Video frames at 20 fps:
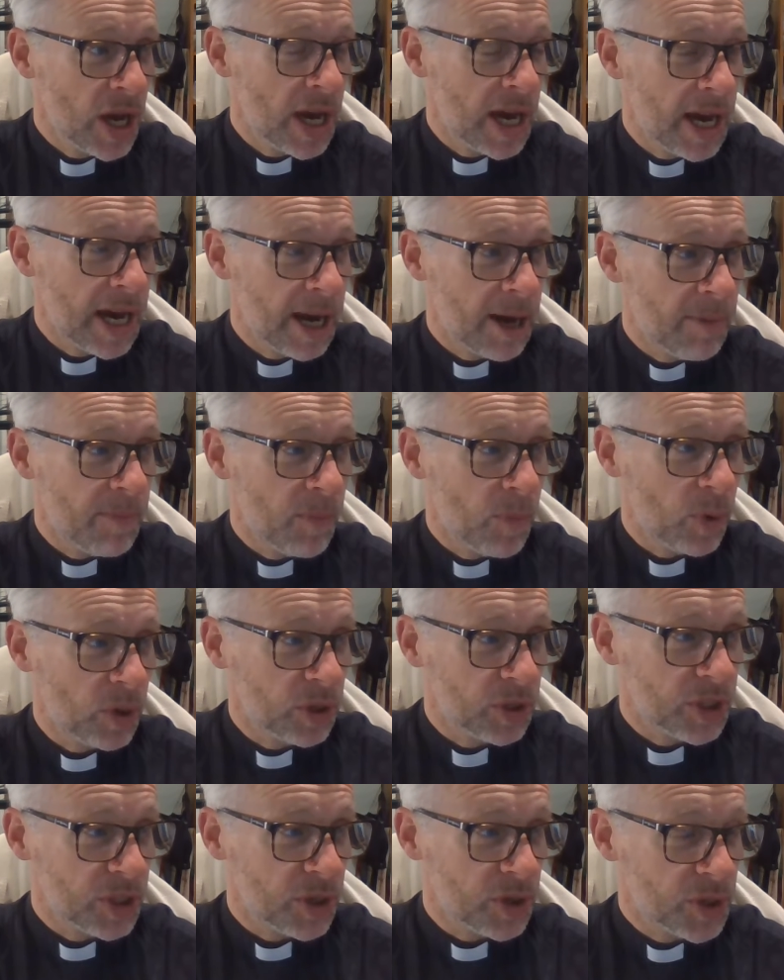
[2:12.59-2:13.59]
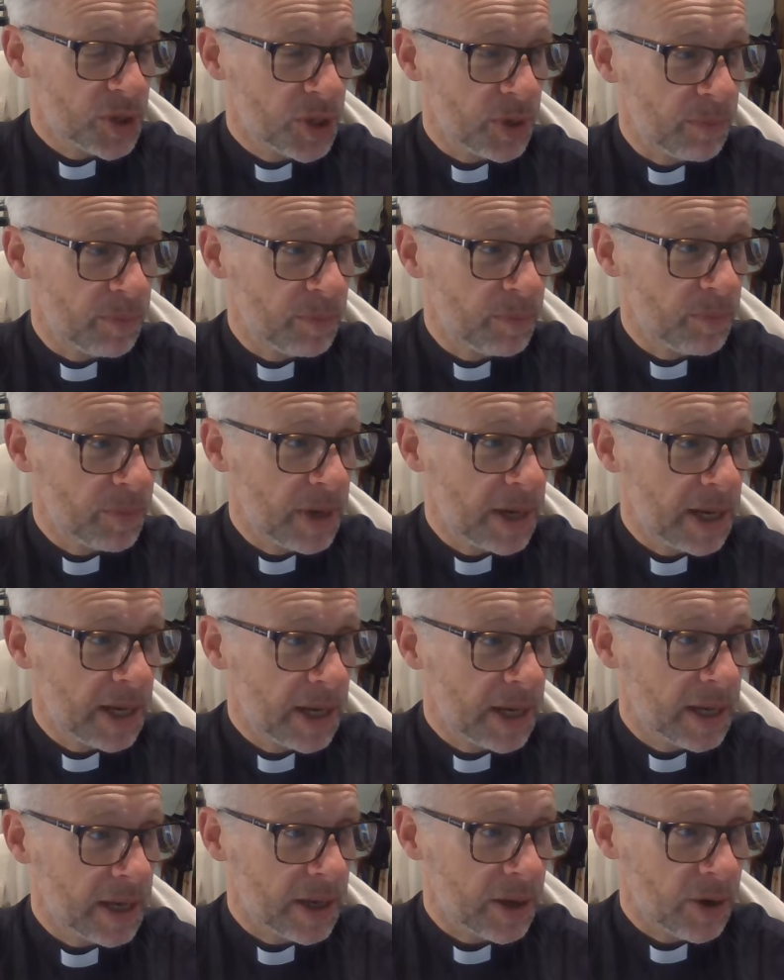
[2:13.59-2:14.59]
We'll do some
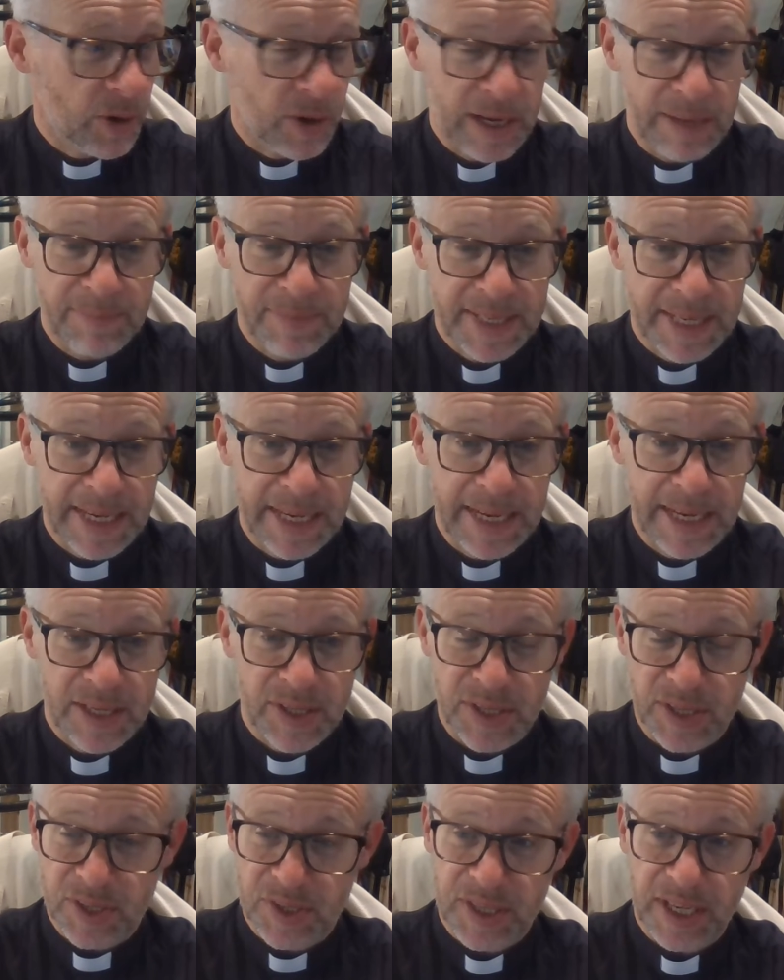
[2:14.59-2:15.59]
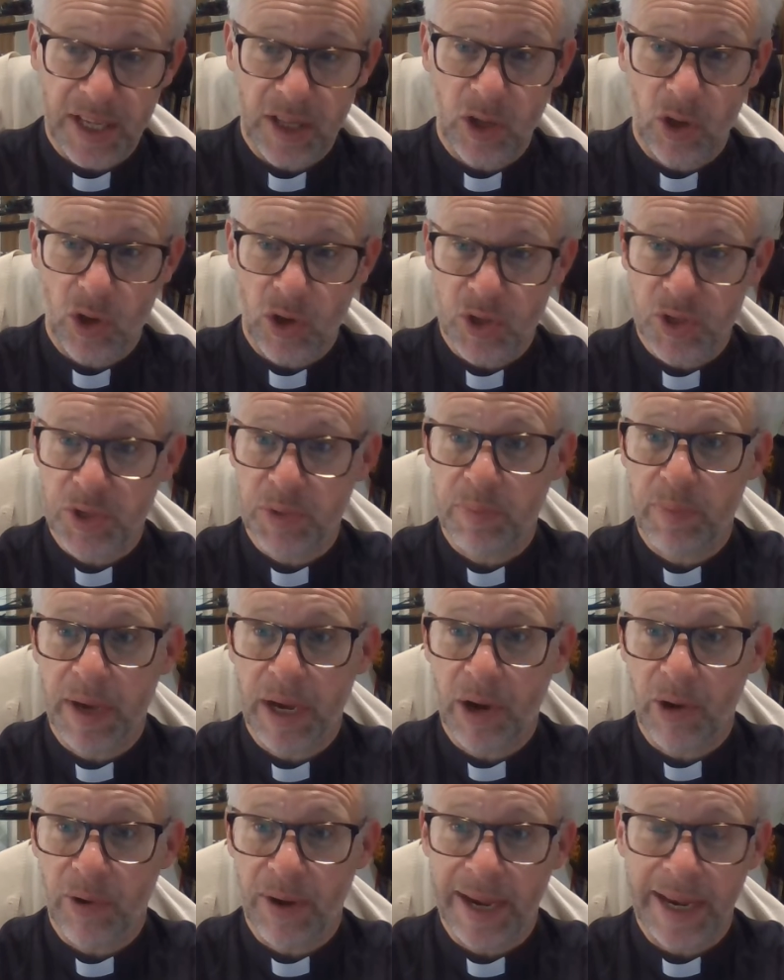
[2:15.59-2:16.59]
cream teas and a sing along and some
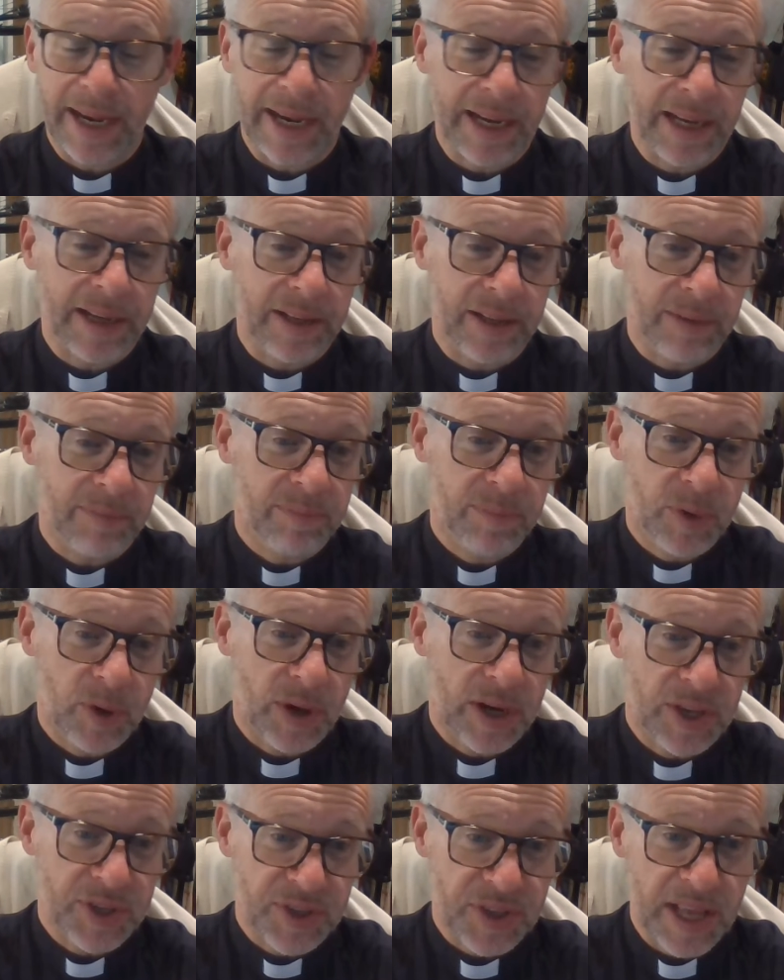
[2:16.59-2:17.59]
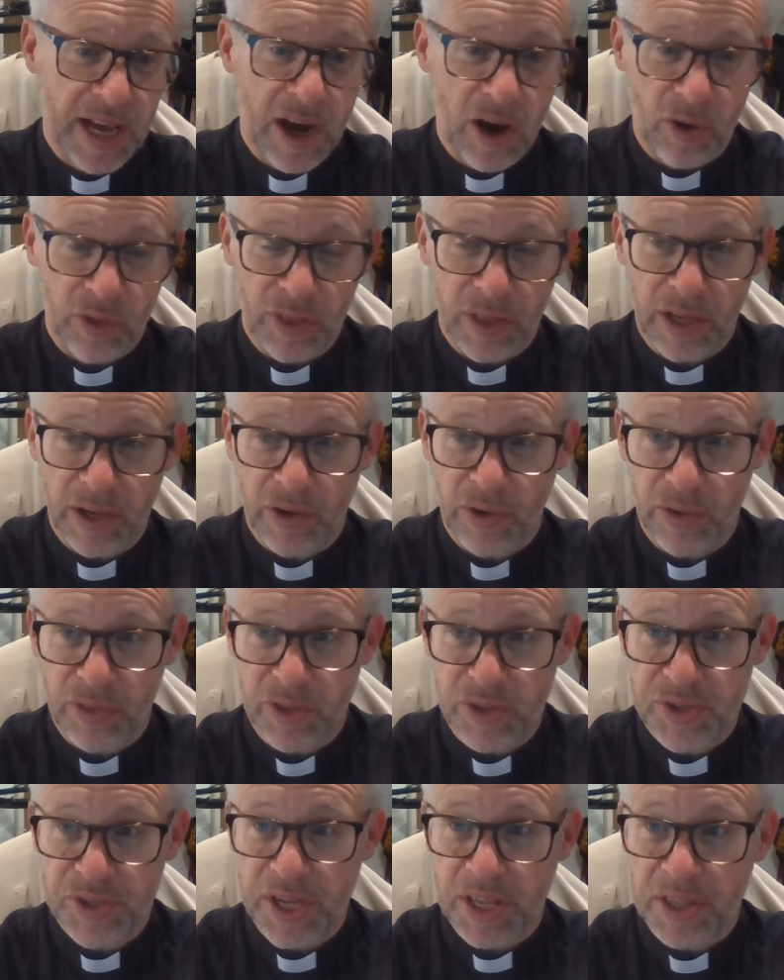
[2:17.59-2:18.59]
bell ringing and a quiz and that on
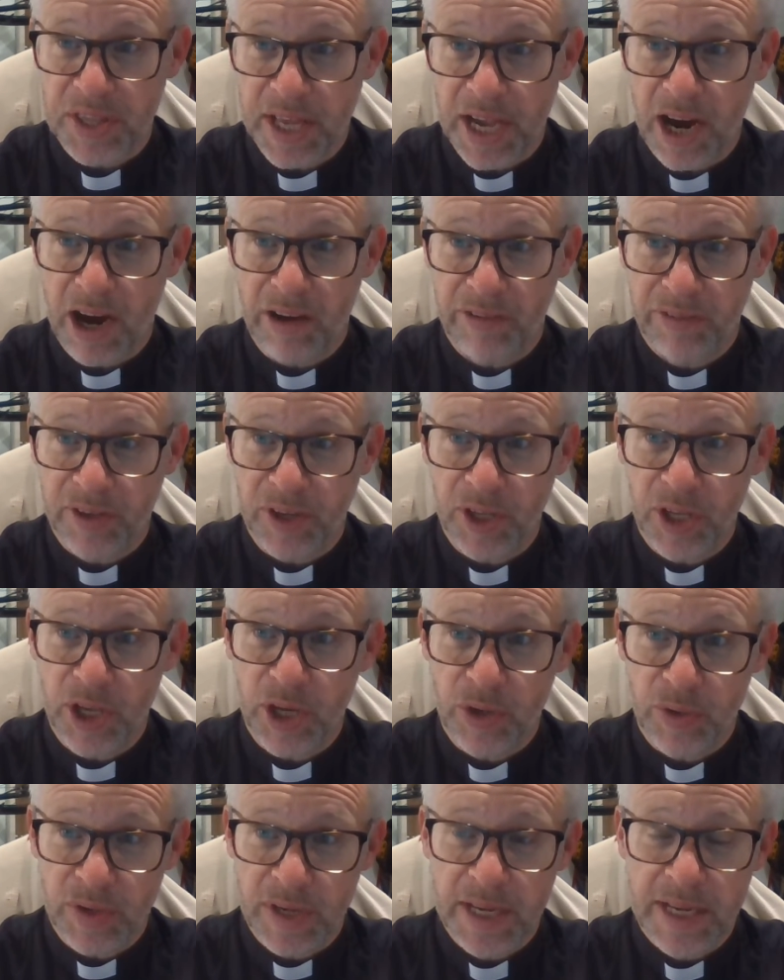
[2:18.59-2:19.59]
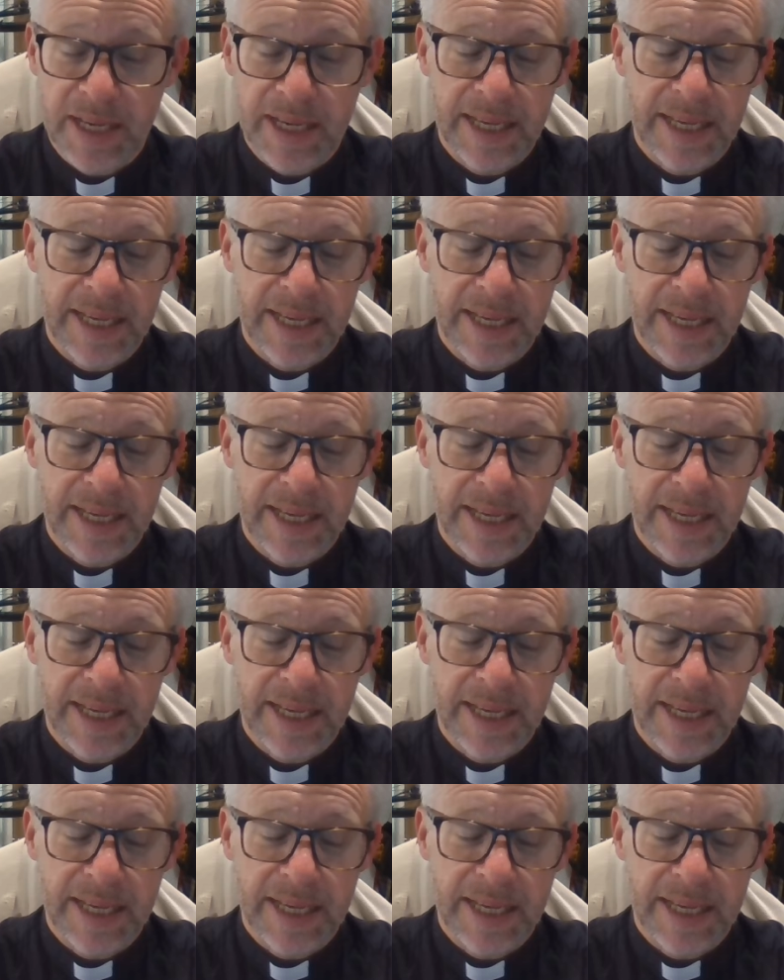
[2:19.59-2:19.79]
the Sunday afternoon.